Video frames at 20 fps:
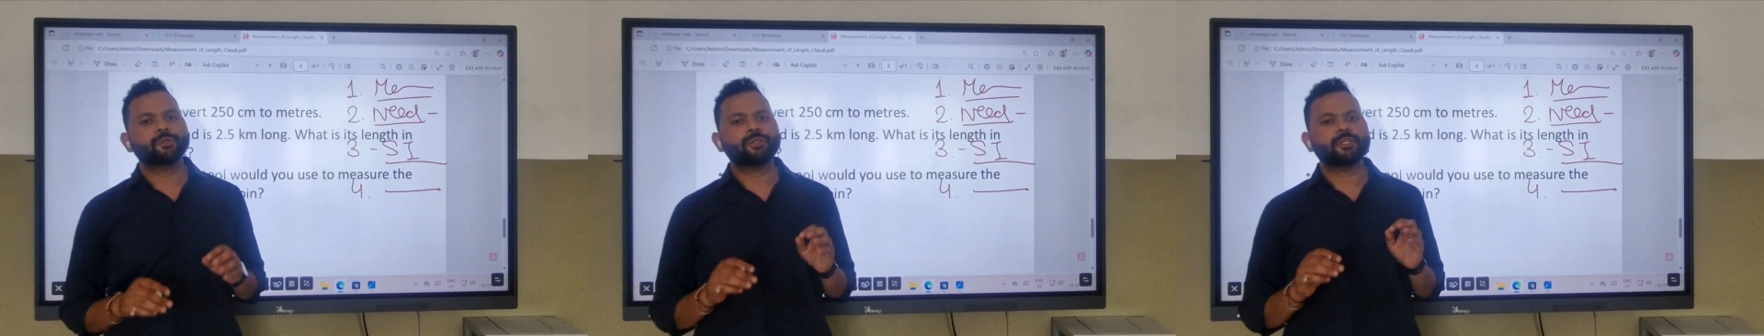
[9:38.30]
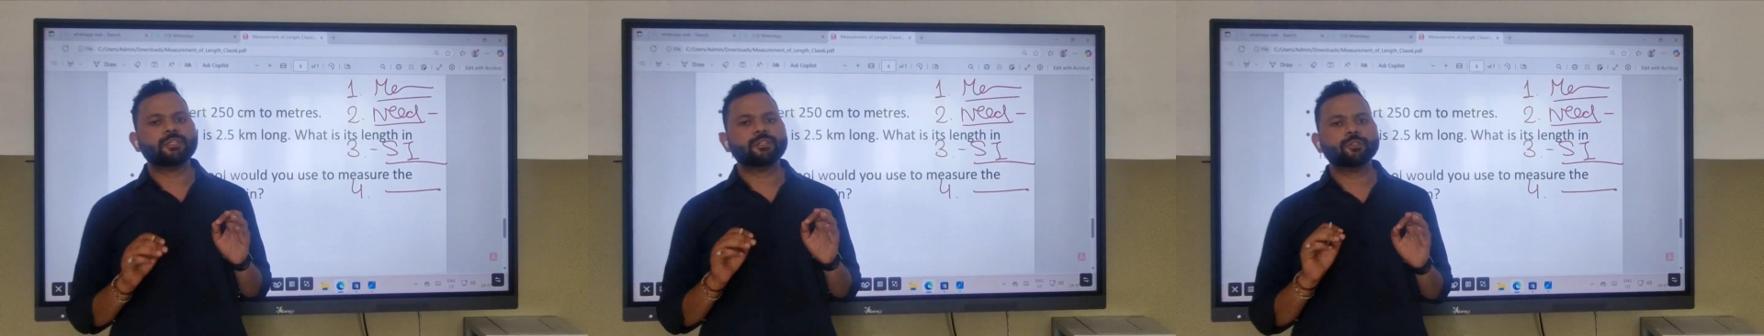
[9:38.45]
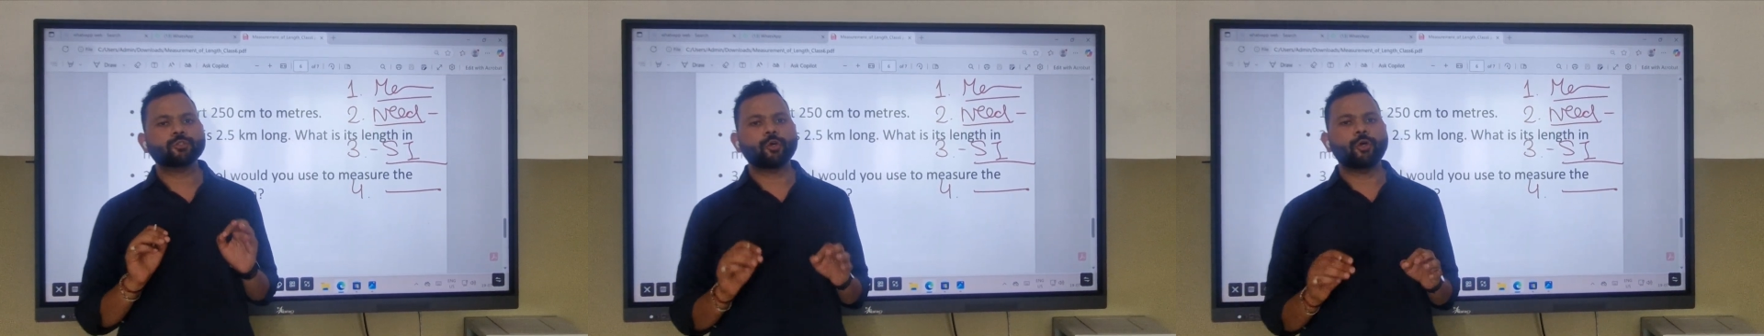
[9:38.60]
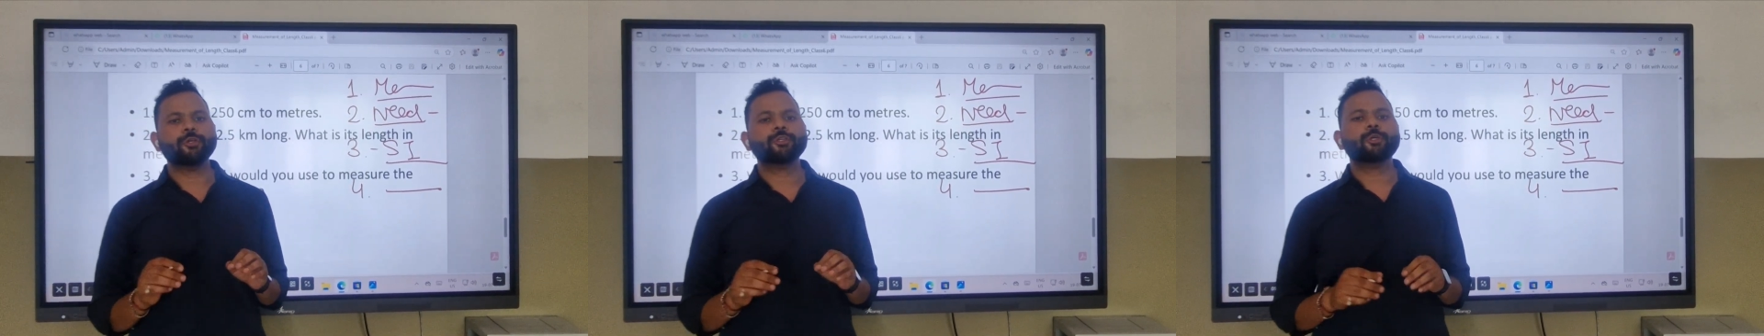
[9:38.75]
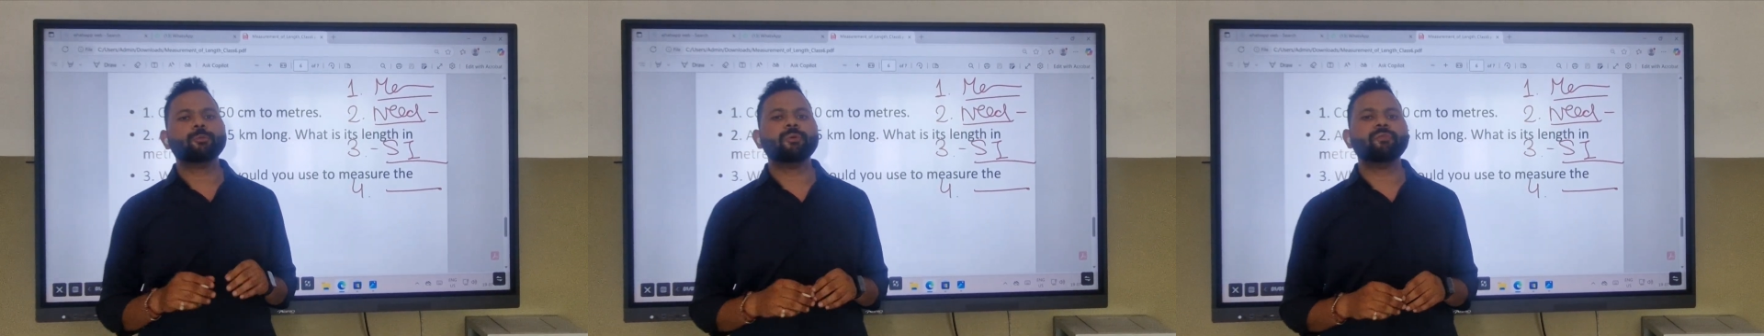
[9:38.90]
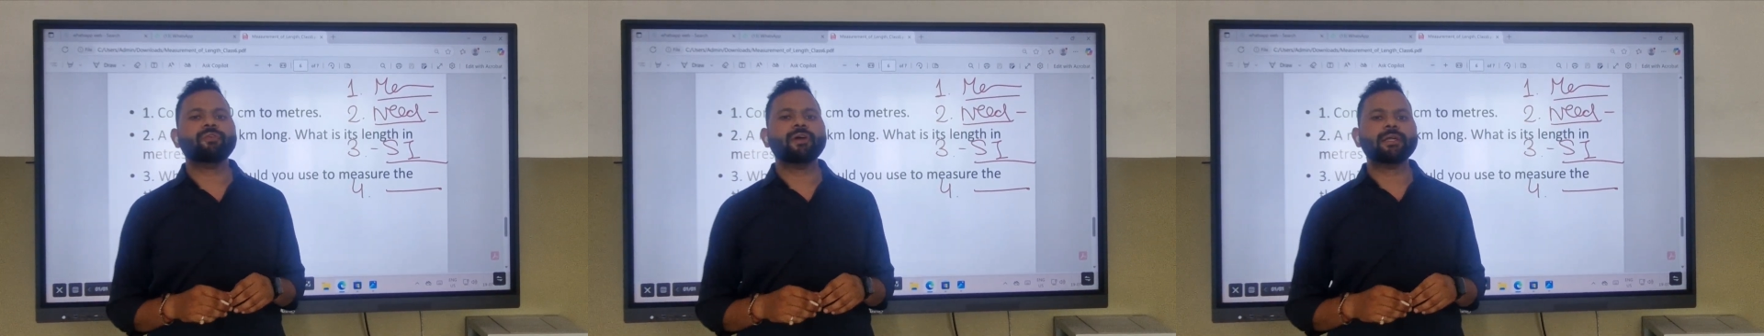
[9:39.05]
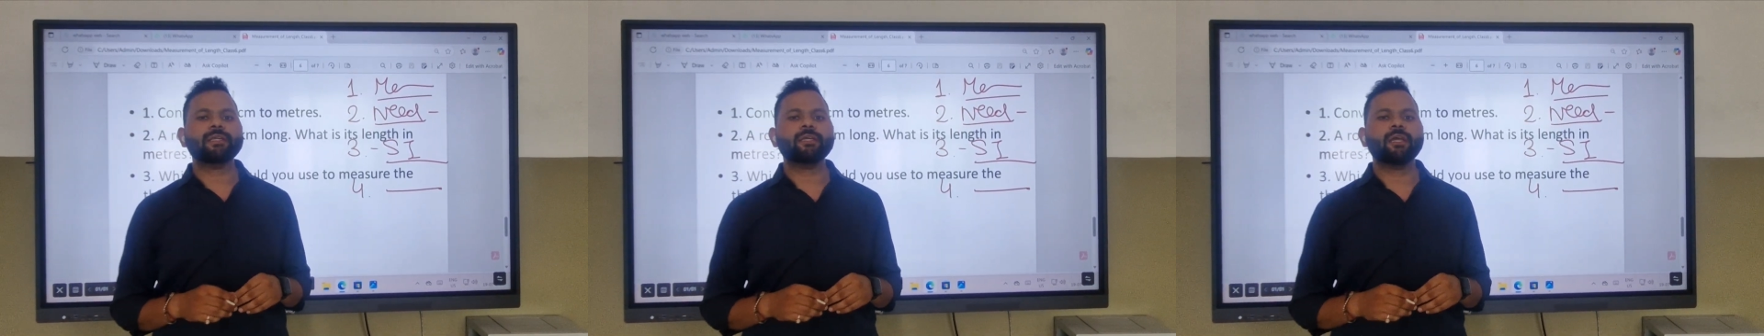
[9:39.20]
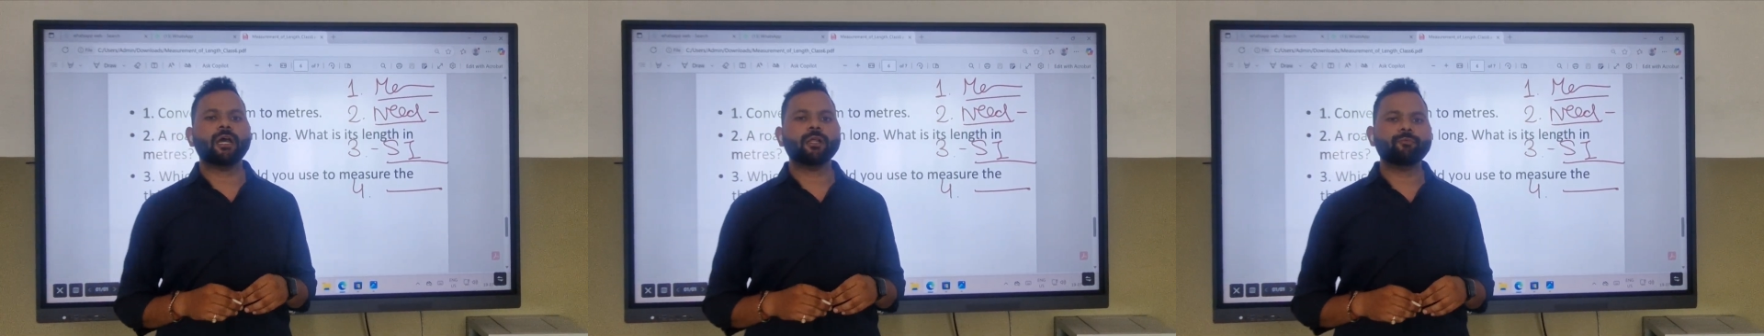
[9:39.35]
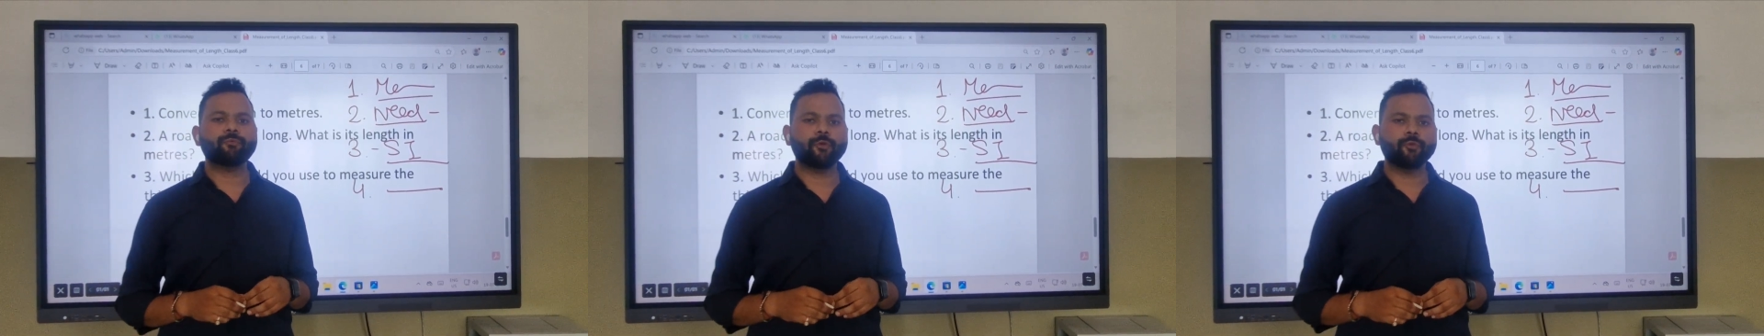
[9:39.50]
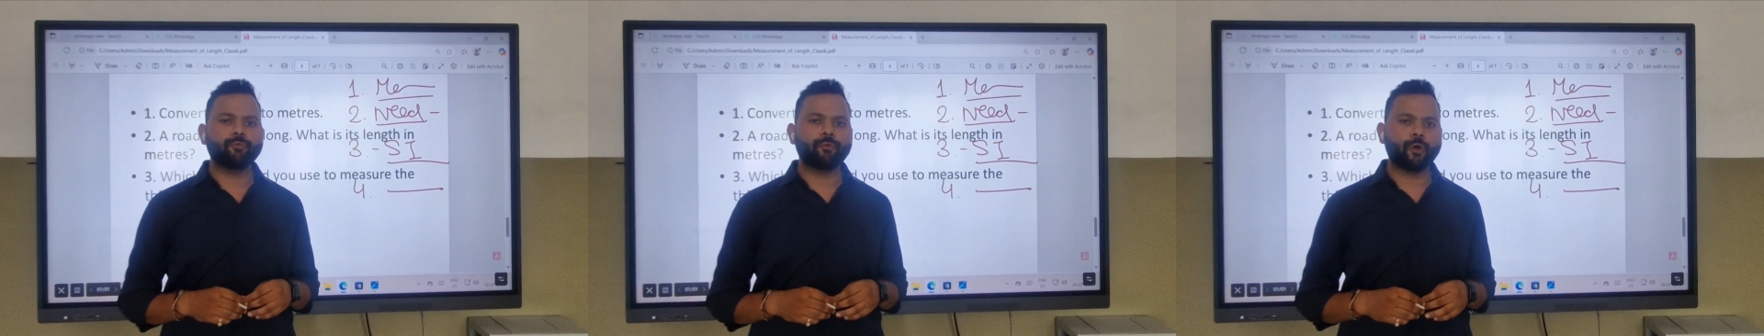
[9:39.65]
So this is going to be very
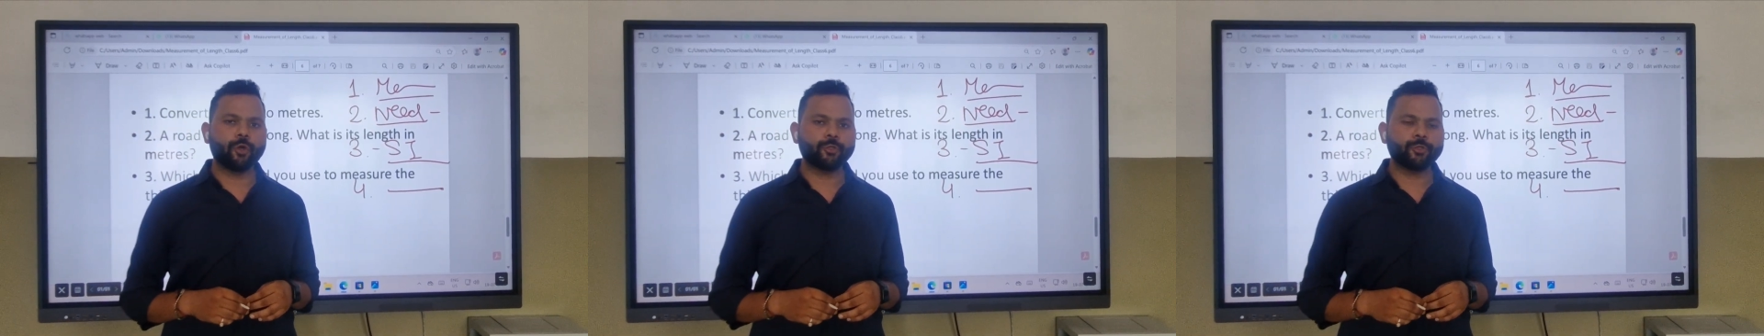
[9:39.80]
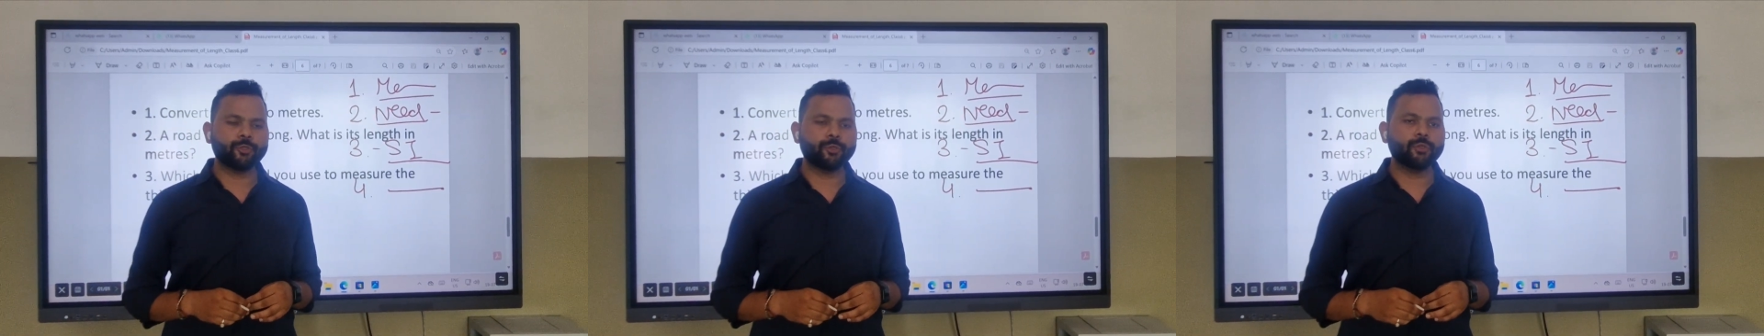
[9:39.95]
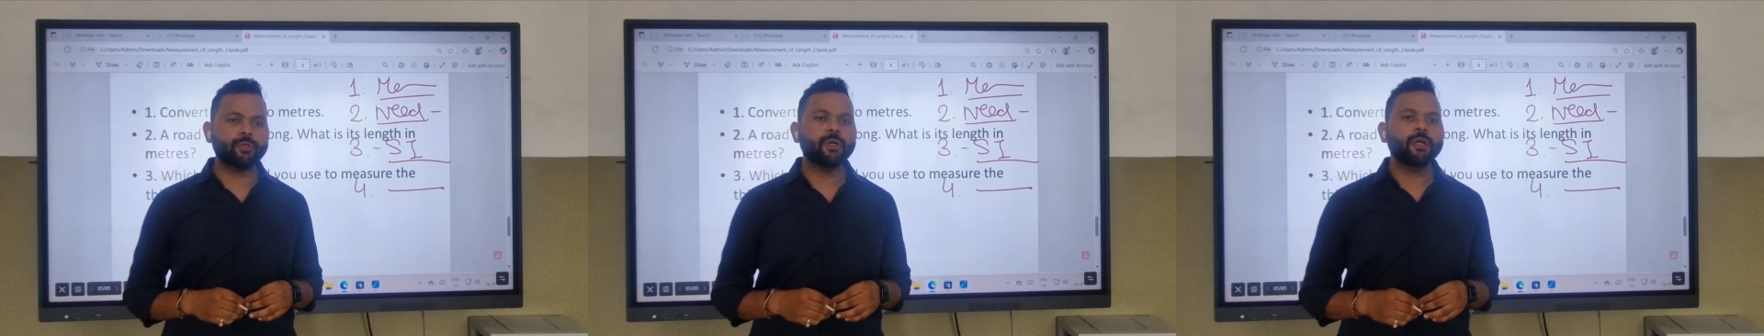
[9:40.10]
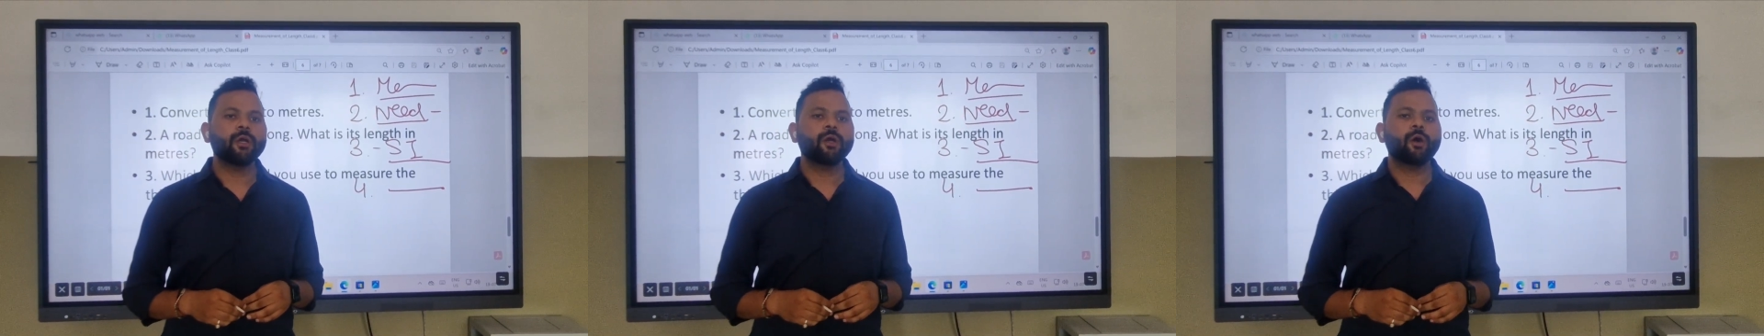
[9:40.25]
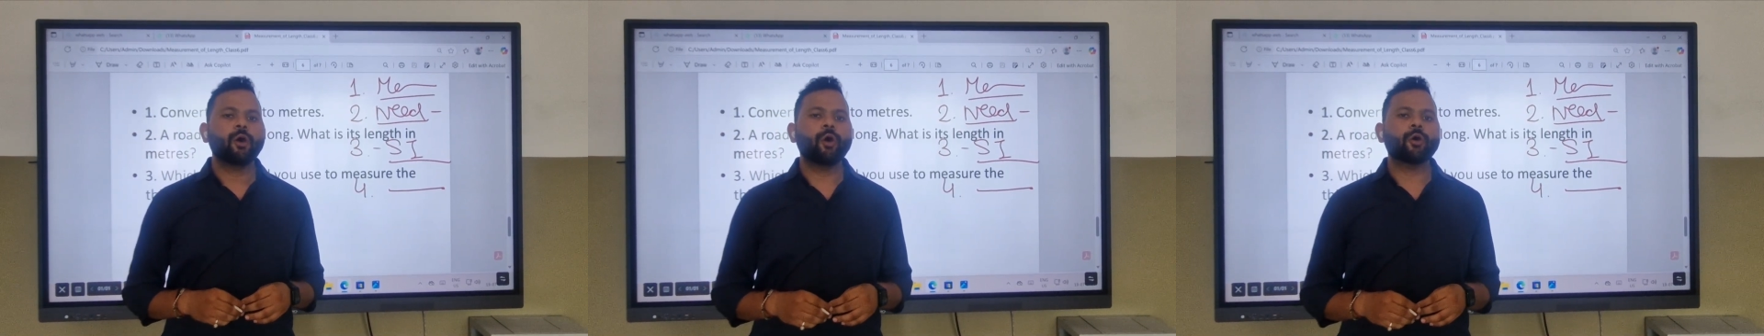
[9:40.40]
helpful for you.